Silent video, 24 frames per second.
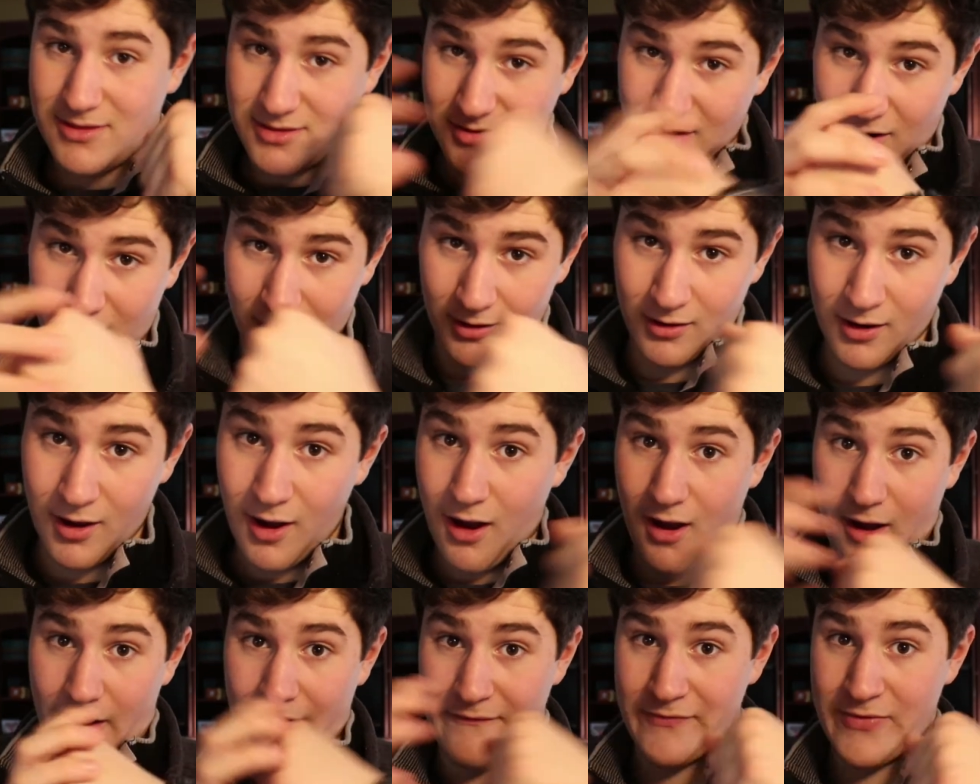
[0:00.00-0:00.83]
start
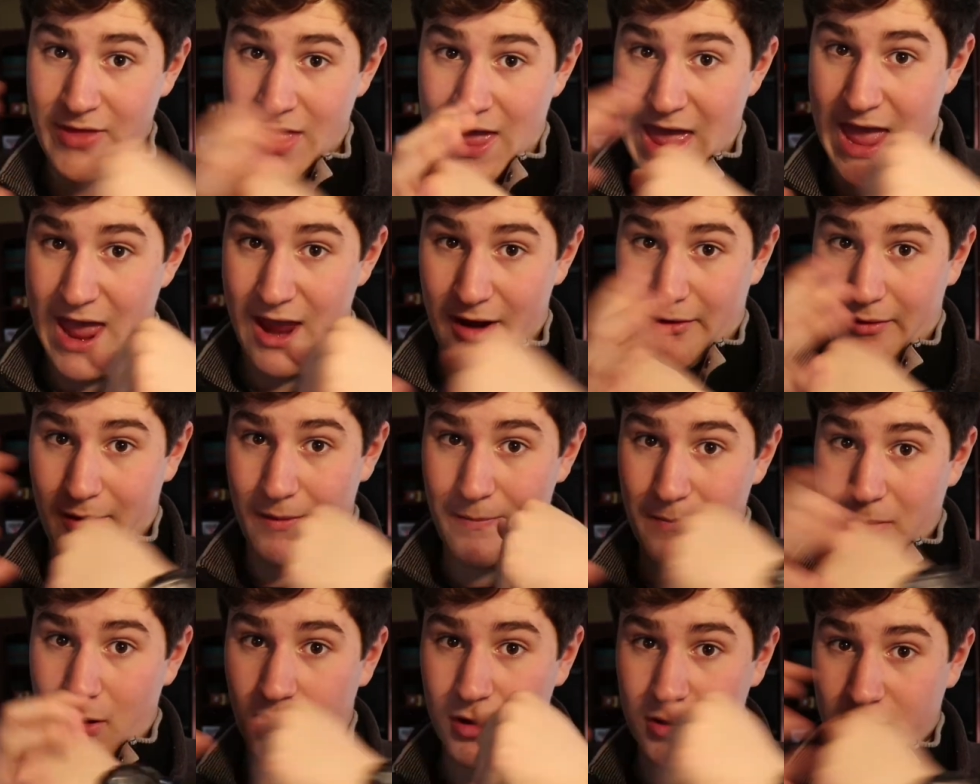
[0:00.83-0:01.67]
of the Harry
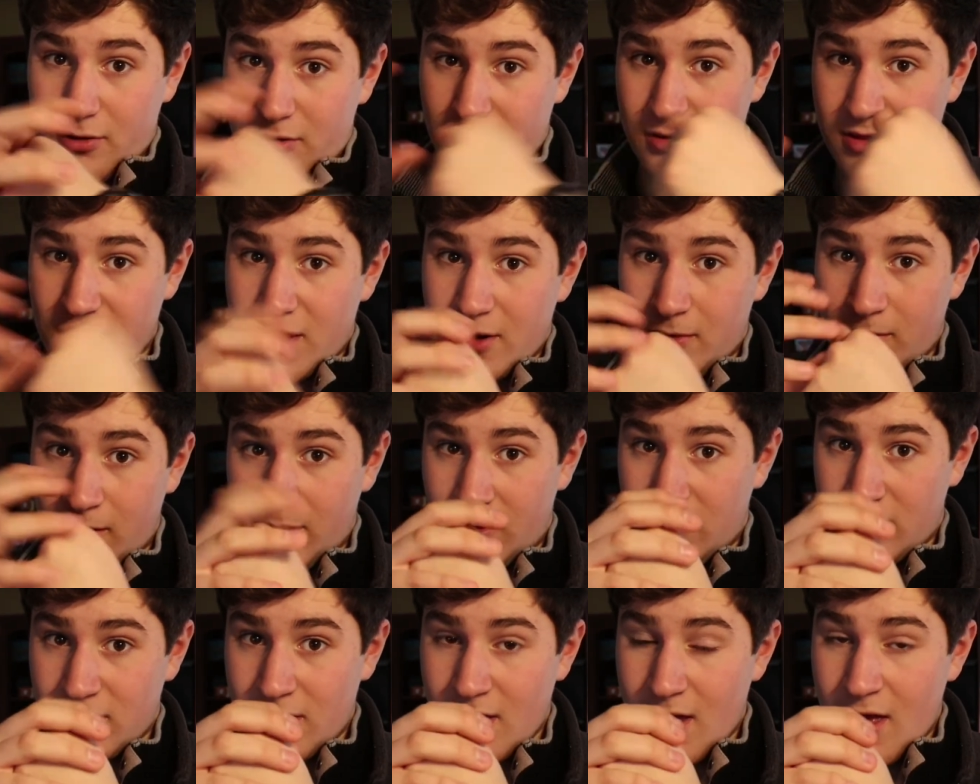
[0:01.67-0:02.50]
Potter
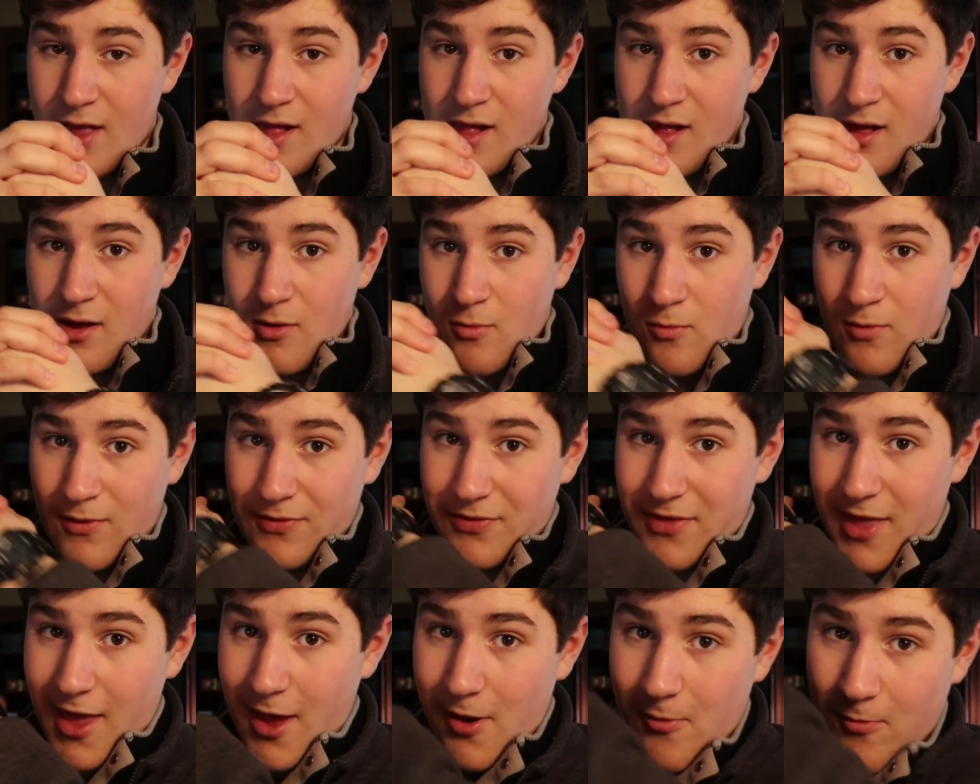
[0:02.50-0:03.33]
series.
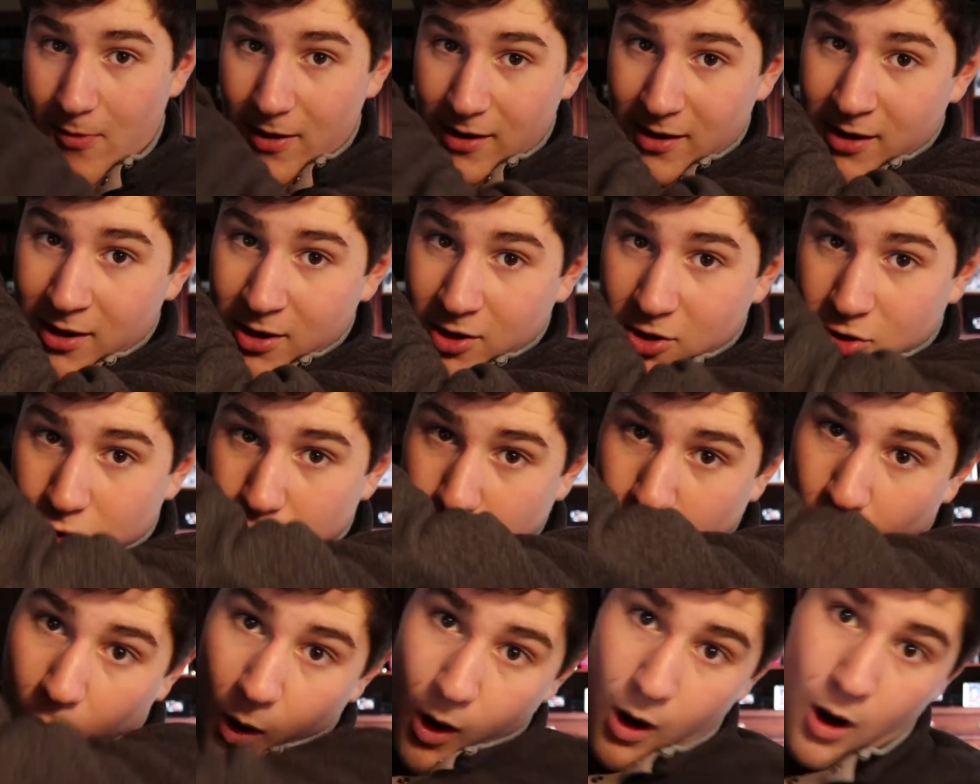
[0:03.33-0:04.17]
When they went
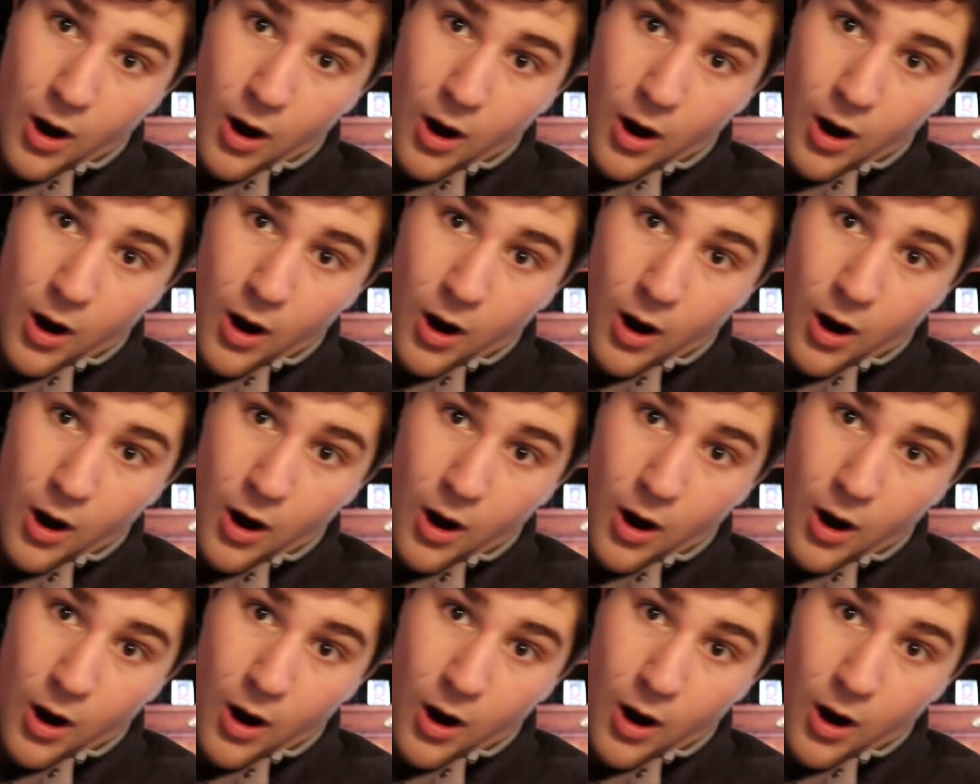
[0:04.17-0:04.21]
to